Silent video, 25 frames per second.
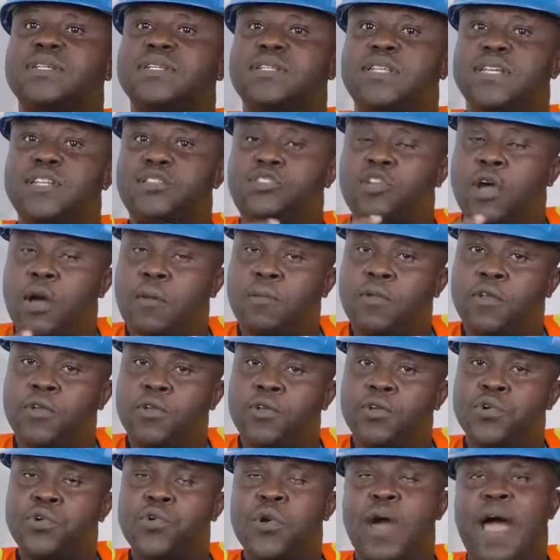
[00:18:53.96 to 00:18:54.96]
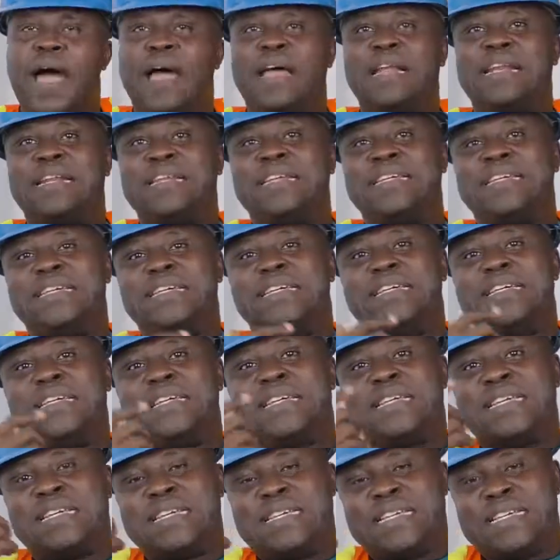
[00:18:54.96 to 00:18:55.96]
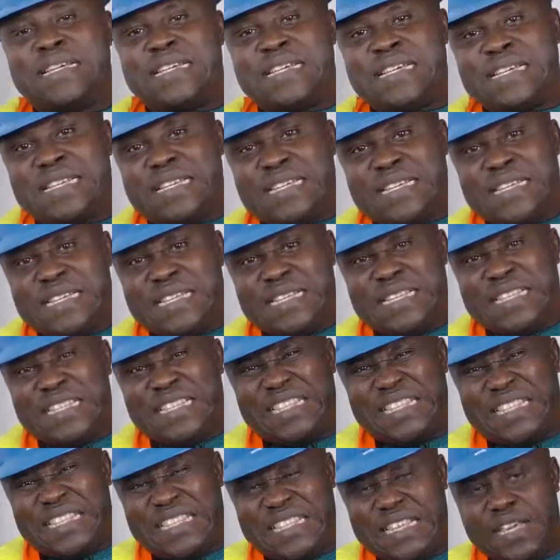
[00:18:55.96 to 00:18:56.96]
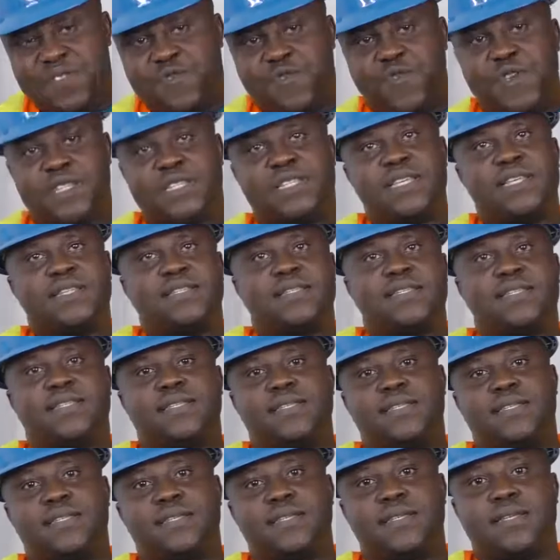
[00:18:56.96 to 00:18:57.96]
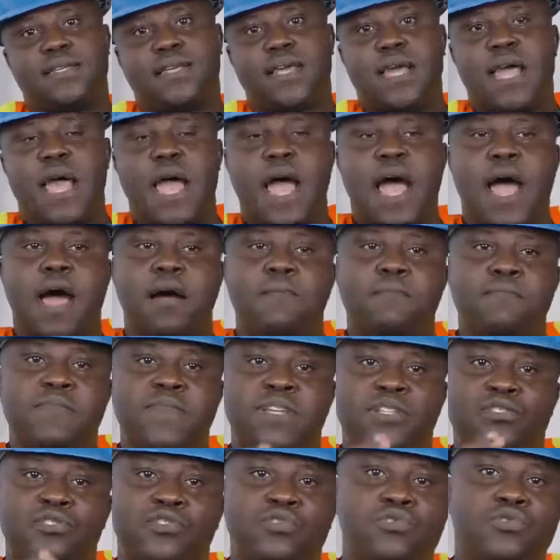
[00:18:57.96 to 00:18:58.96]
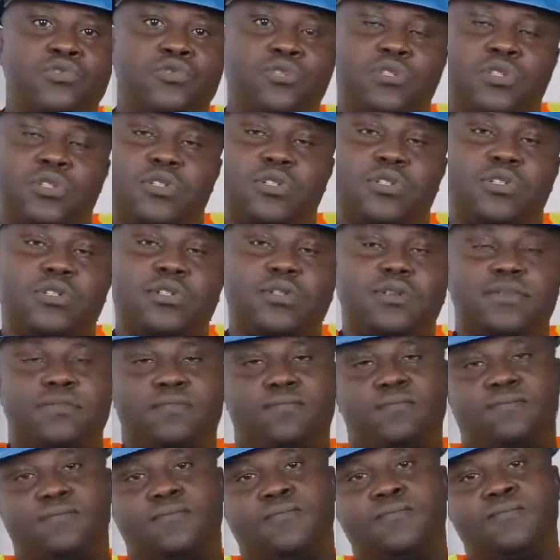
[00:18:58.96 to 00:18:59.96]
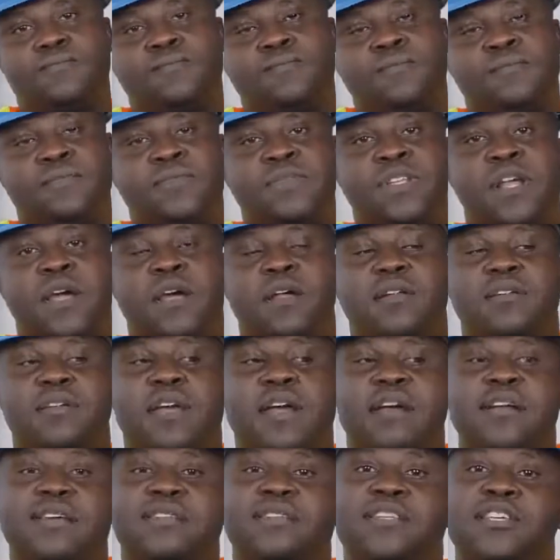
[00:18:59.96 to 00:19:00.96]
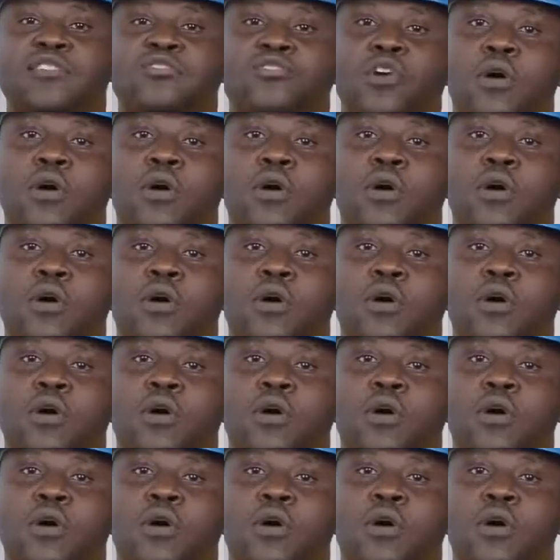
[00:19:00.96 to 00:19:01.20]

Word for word: the W, and the T fittings are misused. There is the